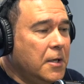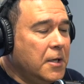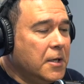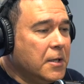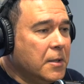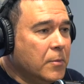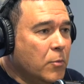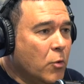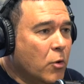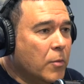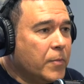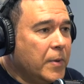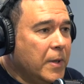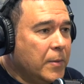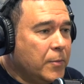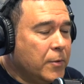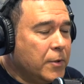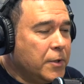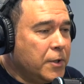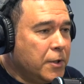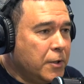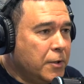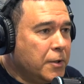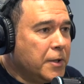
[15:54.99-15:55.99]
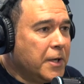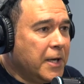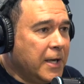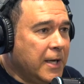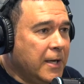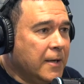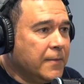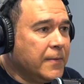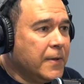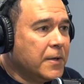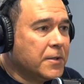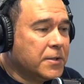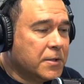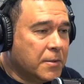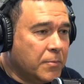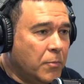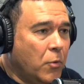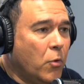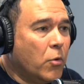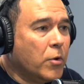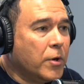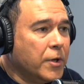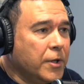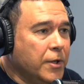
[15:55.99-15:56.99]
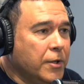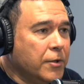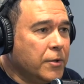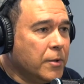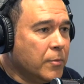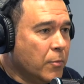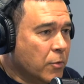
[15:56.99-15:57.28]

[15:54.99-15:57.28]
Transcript: And the more people you can have that are supporting you,